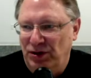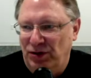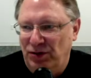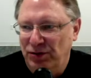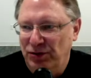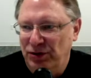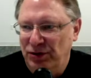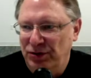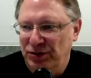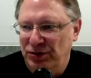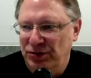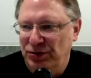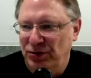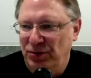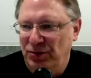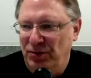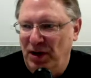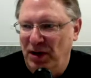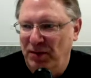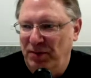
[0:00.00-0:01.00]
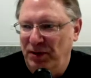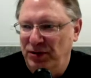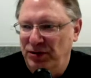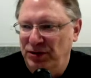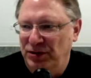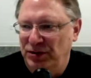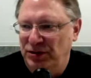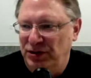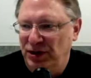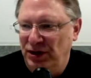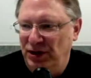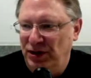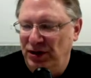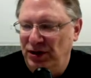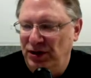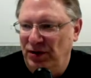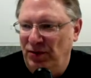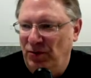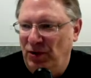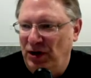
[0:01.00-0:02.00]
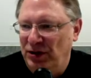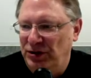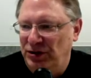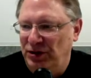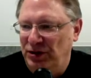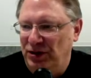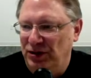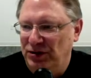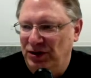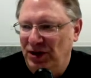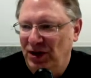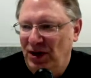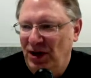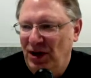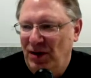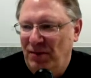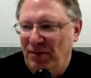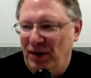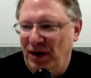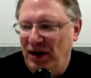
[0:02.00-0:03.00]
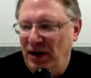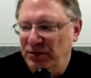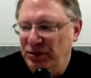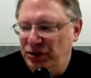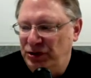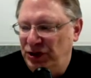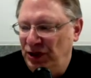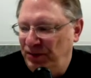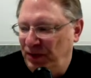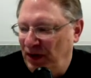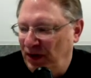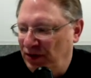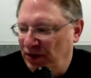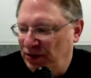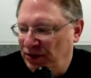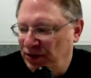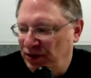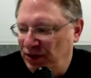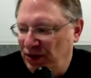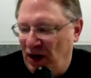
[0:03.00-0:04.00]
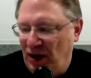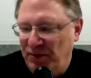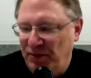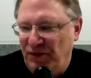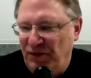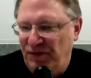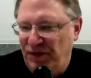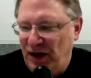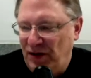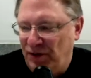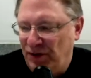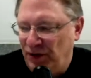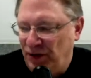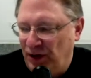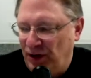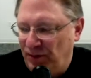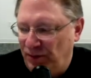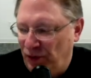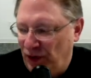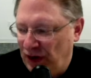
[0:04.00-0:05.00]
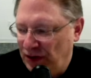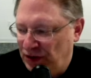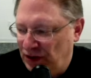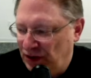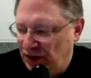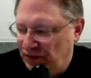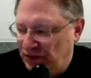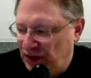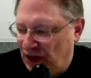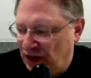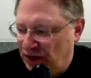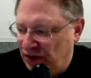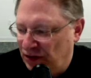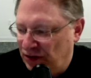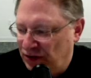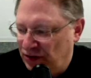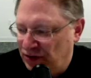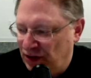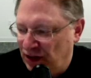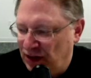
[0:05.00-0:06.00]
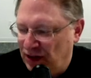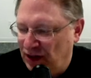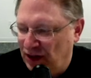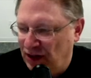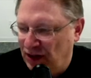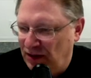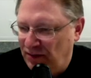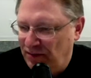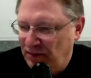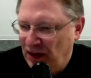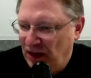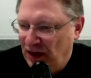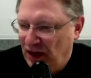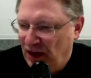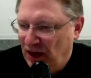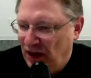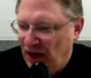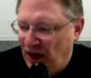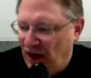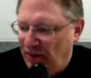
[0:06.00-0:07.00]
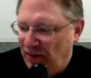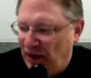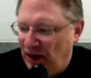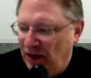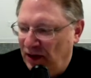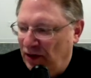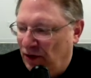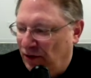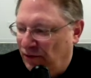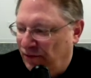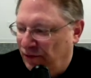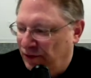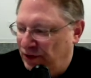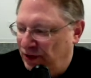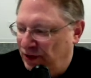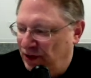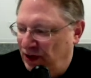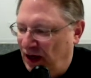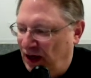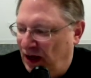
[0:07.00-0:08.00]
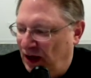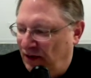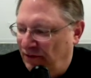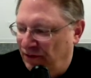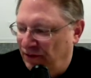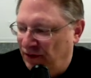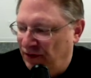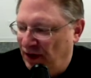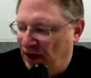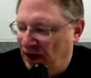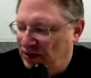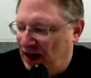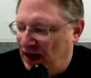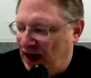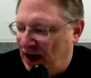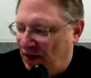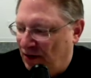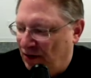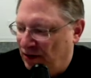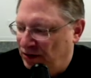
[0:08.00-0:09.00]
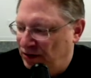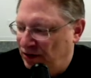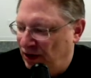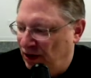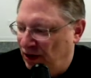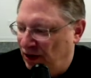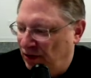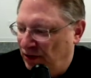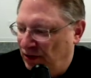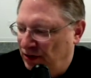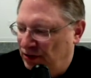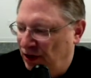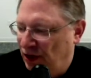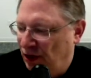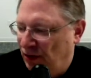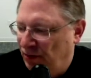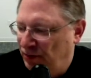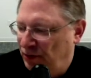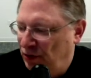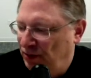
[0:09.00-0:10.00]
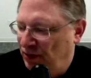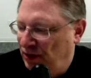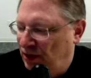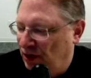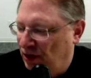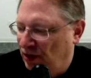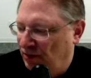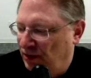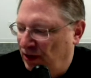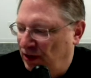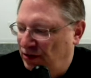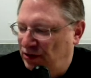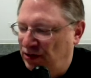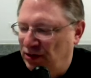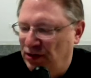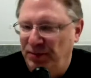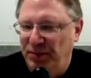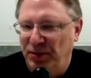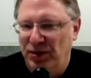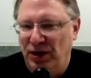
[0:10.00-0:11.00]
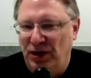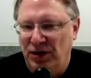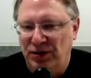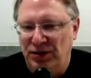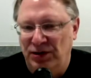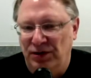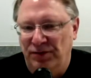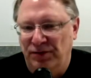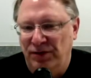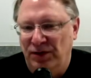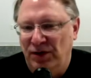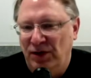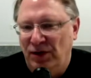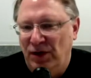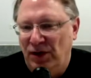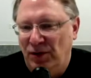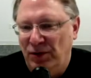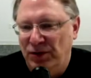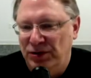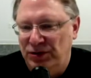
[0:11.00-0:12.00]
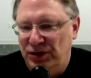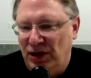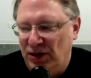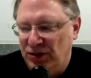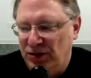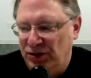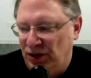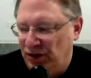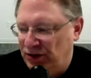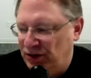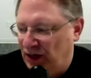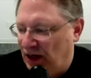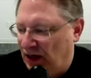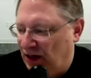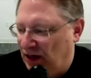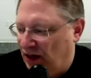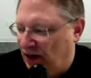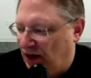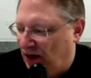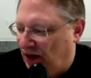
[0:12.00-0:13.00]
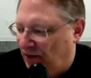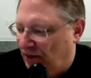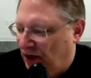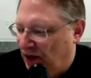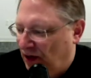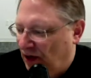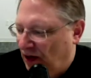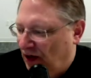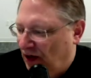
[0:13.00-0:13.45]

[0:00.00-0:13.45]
as old users who might be just sneaking in and watching us. My name is Chip Anderson. I'm the founder and president of StockCharts.com. And my goal for today, for the next hour or so, is to help you become instantly productive with StockCharts.com.